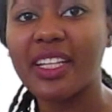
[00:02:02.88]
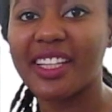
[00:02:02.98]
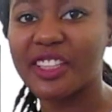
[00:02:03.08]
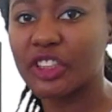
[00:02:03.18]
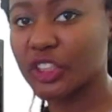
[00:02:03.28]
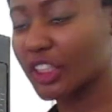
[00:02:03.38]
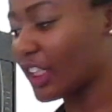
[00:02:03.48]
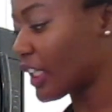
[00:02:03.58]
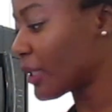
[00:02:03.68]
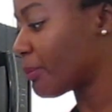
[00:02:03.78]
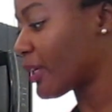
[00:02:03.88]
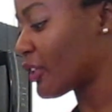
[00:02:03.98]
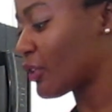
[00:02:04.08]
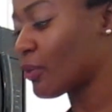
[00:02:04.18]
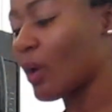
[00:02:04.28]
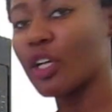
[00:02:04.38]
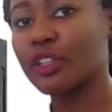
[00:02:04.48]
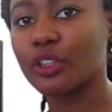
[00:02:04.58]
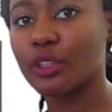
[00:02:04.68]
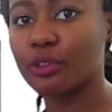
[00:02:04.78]
this earlier, but you
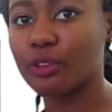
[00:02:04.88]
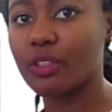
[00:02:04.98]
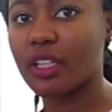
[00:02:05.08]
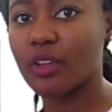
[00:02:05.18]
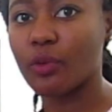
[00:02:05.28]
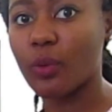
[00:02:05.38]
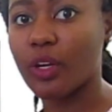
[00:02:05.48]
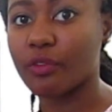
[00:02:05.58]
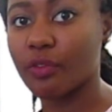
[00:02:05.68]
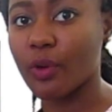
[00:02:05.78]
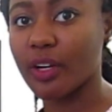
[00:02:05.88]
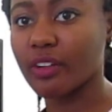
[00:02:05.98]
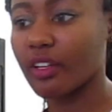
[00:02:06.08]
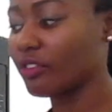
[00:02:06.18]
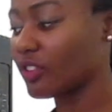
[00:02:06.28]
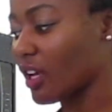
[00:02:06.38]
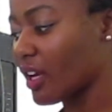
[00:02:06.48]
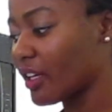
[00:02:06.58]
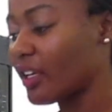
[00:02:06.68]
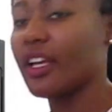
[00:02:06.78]
also do need 1/4 of salt,
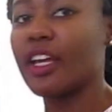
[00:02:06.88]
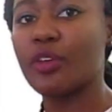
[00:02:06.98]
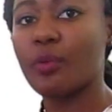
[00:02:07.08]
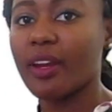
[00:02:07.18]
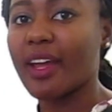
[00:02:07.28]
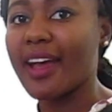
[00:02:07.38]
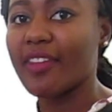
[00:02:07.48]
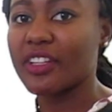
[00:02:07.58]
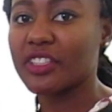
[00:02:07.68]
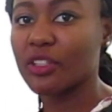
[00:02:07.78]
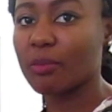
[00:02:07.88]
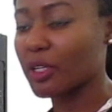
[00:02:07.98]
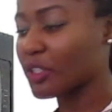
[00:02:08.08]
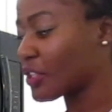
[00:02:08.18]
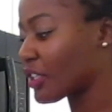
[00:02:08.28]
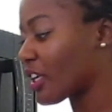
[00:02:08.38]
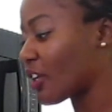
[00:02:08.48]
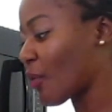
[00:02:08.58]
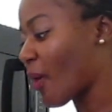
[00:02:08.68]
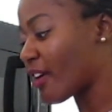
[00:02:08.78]
and you want to add that to the mixture that you
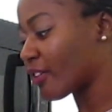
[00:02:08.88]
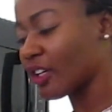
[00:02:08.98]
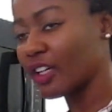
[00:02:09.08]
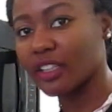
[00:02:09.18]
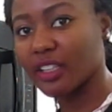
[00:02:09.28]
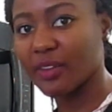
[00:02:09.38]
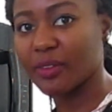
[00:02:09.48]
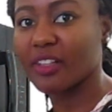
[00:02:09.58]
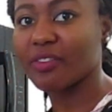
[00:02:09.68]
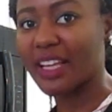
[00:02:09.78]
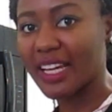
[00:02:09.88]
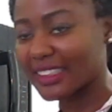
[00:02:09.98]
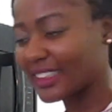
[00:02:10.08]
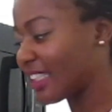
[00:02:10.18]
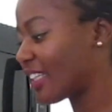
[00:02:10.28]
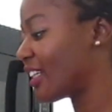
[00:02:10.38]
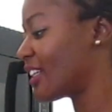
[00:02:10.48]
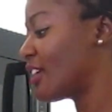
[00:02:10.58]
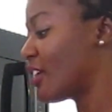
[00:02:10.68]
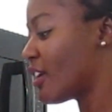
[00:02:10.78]
have currently with the flaxseed,
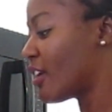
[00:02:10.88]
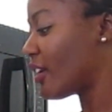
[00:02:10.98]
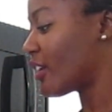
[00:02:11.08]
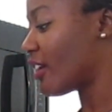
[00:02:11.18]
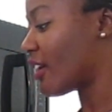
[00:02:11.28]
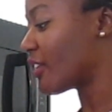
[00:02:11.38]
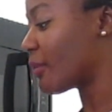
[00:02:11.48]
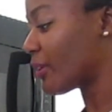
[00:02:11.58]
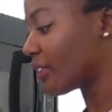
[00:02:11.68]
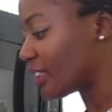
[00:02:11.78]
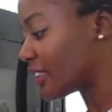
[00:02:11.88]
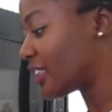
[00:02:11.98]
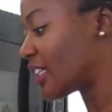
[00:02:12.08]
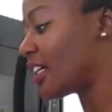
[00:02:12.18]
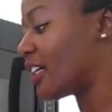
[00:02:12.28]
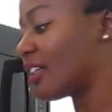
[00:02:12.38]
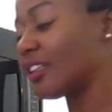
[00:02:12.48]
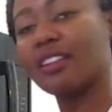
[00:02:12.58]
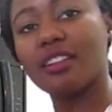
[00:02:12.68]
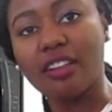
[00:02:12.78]
the polenta,
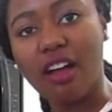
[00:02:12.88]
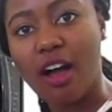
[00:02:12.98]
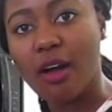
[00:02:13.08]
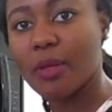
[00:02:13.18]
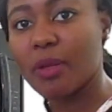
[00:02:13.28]
the almond